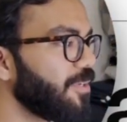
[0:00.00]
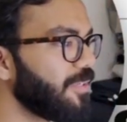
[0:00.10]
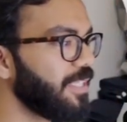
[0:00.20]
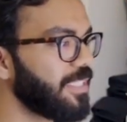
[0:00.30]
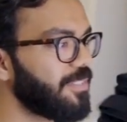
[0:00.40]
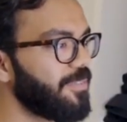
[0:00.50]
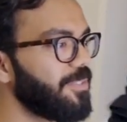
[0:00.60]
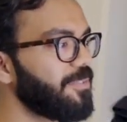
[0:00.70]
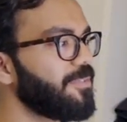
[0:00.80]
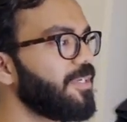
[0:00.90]
to list
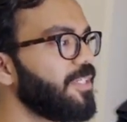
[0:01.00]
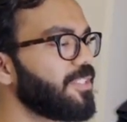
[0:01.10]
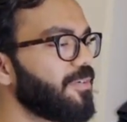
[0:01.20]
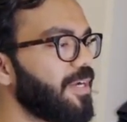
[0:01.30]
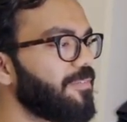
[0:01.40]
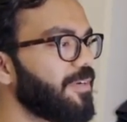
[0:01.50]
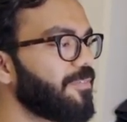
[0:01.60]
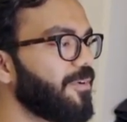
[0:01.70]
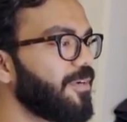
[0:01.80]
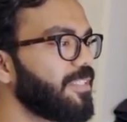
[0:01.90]
view, so every
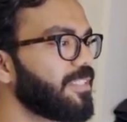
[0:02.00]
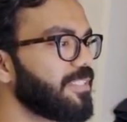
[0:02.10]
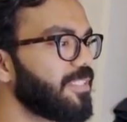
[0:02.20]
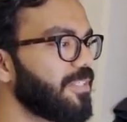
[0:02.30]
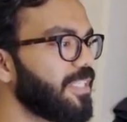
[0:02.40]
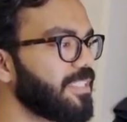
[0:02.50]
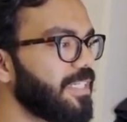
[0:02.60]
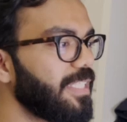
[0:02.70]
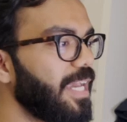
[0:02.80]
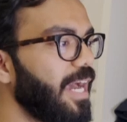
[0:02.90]
font, so let's say
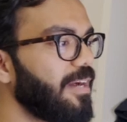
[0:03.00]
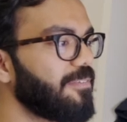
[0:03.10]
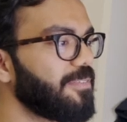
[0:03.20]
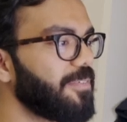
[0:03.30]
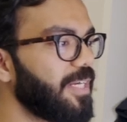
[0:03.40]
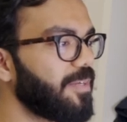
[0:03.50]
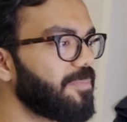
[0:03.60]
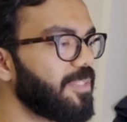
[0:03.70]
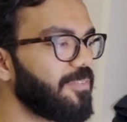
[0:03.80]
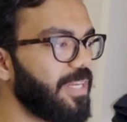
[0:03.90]
they have a
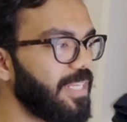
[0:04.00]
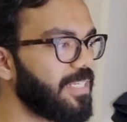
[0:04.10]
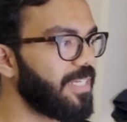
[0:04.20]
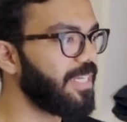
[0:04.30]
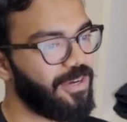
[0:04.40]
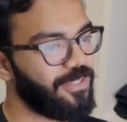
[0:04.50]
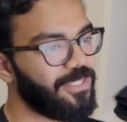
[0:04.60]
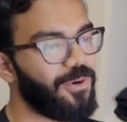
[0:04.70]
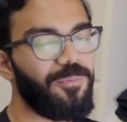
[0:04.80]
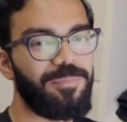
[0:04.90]
variable weight on the
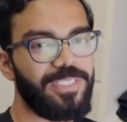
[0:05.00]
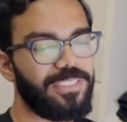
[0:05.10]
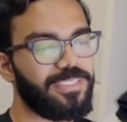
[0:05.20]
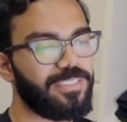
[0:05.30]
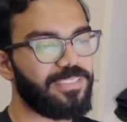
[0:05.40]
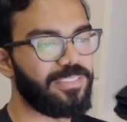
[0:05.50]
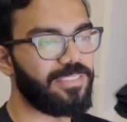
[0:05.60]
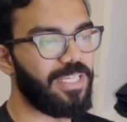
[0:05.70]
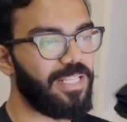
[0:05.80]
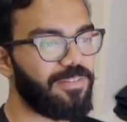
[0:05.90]
homepage
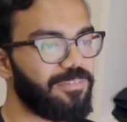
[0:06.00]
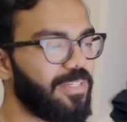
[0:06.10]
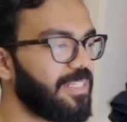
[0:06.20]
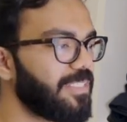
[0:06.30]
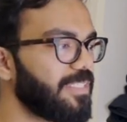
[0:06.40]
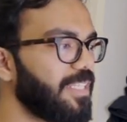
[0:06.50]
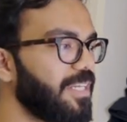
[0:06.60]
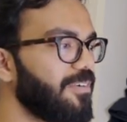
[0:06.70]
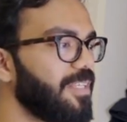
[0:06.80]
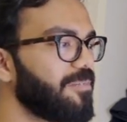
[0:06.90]
itself, and it's like
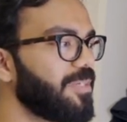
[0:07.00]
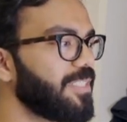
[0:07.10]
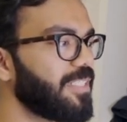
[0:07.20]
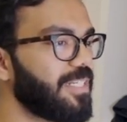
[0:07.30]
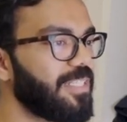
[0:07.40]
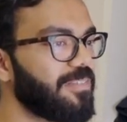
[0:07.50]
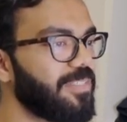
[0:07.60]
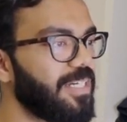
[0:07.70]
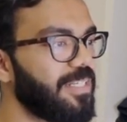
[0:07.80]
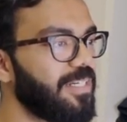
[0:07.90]
really amazing. I love
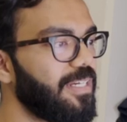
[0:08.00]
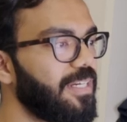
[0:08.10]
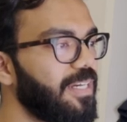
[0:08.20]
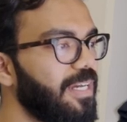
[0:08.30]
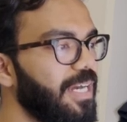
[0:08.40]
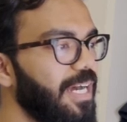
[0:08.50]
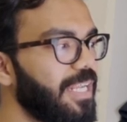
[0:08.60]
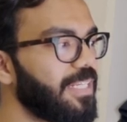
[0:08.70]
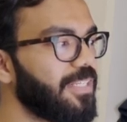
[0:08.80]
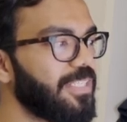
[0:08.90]
that.
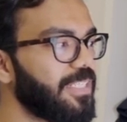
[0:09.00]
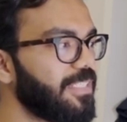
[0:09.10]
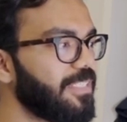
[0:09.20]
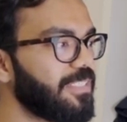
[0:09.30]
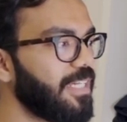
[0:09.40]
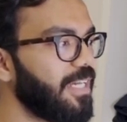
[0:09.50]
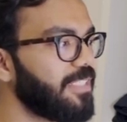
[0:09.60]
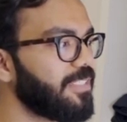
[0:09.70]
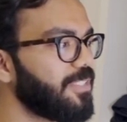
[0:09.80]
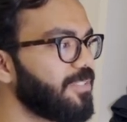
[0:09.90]
And you can change the
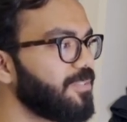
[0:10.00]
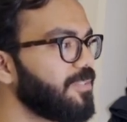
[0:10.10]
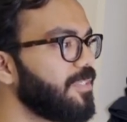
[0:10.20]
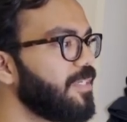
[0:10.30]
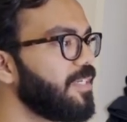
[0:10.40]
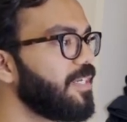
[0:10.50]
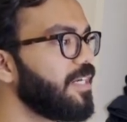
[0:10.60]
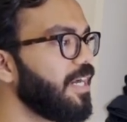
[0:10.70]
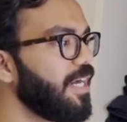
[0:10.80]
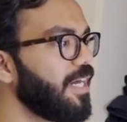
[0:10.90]
size too,
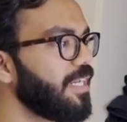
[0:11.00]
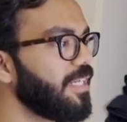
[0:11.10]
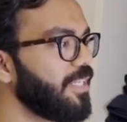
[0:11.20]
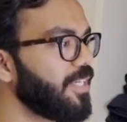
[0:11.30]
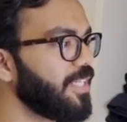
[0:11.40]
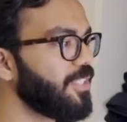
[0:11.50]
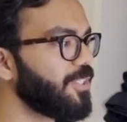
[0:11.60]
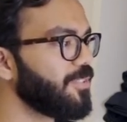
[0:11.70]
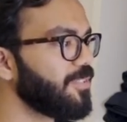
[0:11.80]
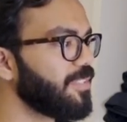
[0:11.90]
and you can
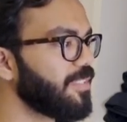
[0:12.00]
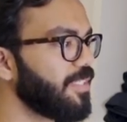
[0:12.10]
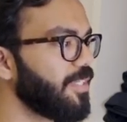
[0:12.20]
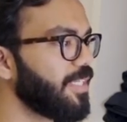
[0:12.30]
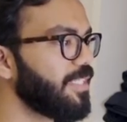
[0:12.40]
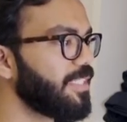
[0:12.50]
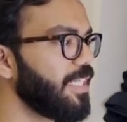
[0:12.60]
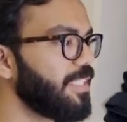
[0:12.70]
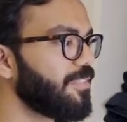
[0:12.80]
change